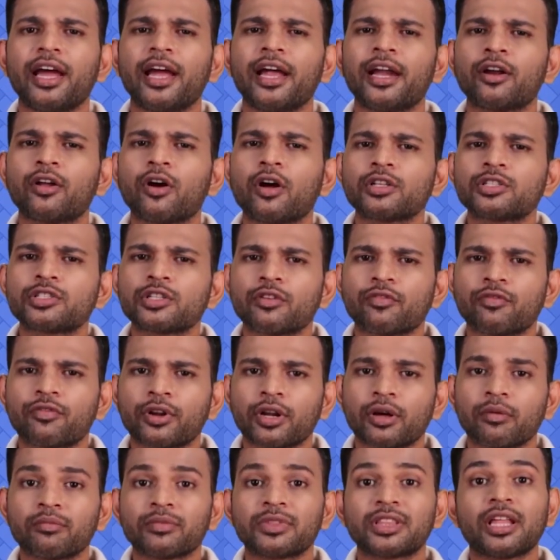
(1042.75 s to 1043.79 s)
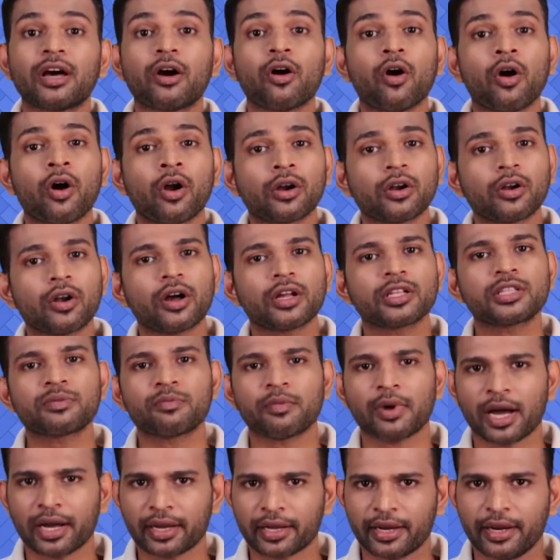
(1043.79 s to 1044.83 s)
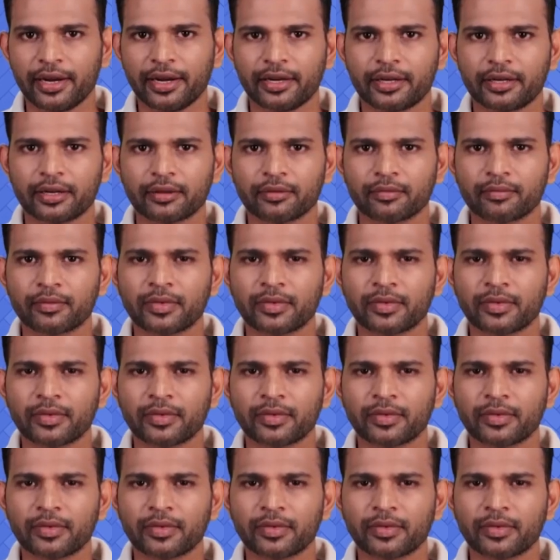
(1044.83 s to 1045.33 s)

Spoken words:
and also from the odd lots market.